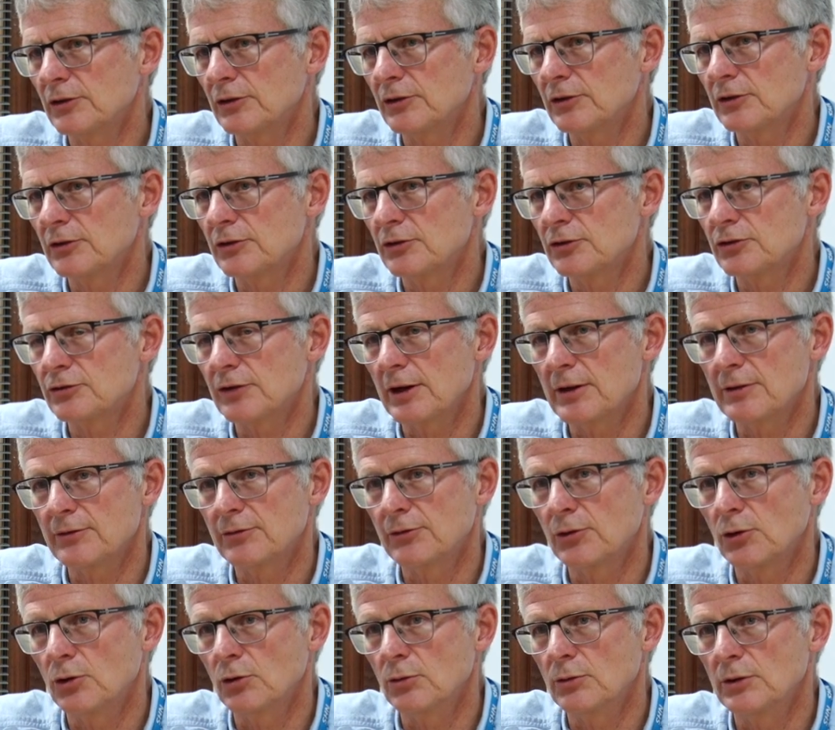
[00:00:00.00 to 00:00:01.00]
as
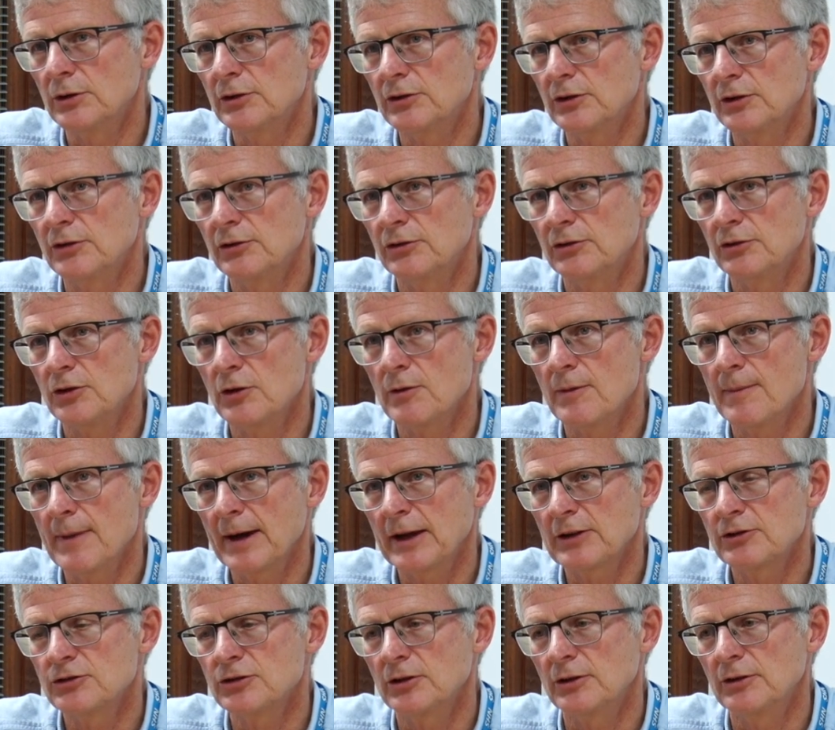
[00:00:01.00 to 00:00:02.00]
straightforward as you
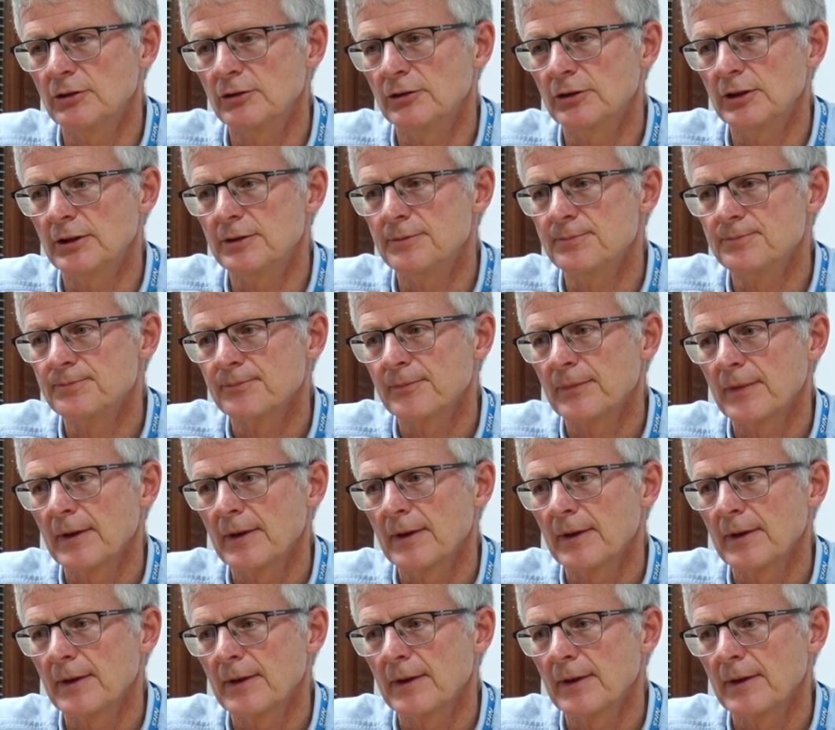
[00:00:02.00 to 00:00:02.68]
imagined. And